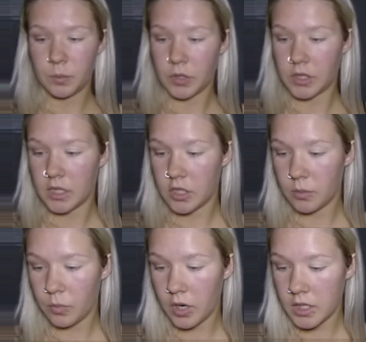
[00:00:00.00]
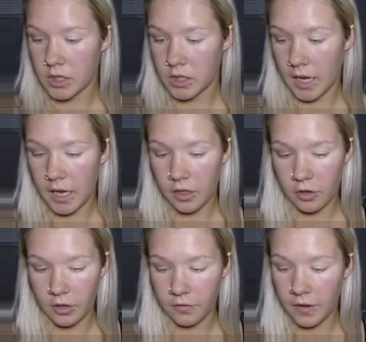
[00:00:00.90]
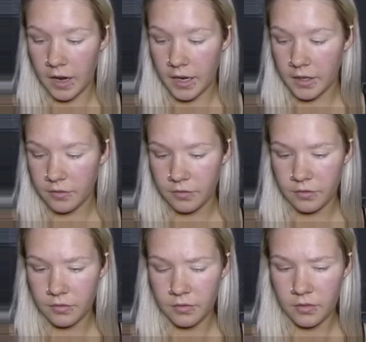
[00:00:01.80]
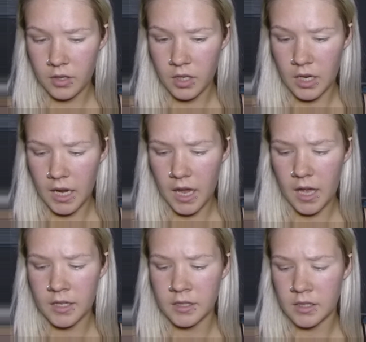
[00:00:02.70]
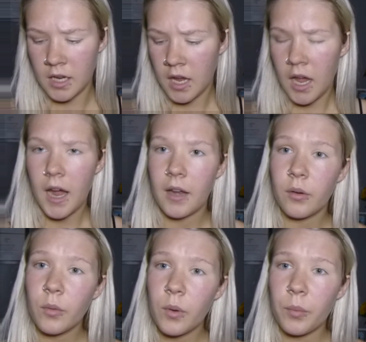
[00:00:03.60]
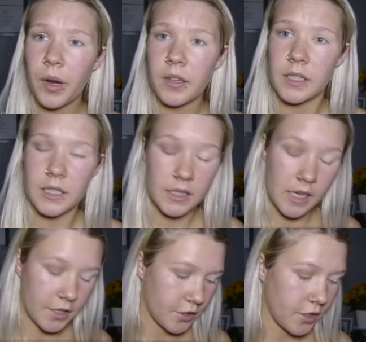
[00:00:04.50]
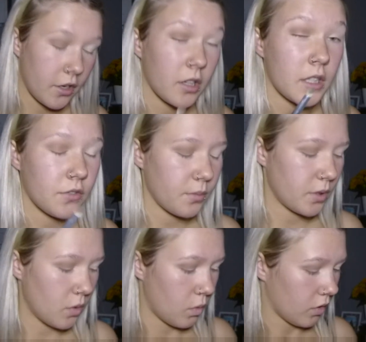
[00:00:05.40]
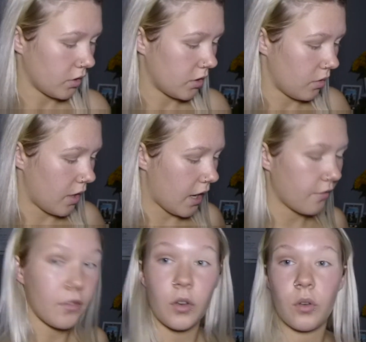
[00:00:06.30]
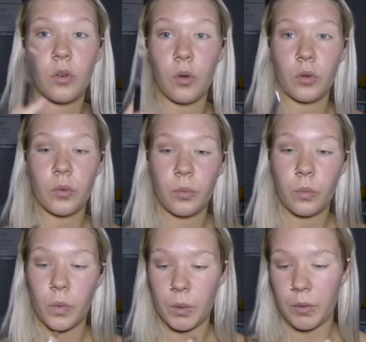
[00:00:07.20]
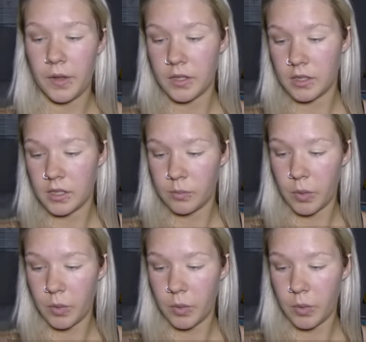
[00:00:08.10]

Precision Brush 835. And I don't know what brand this is actually. I got this from school, so I have no clue what brand this is.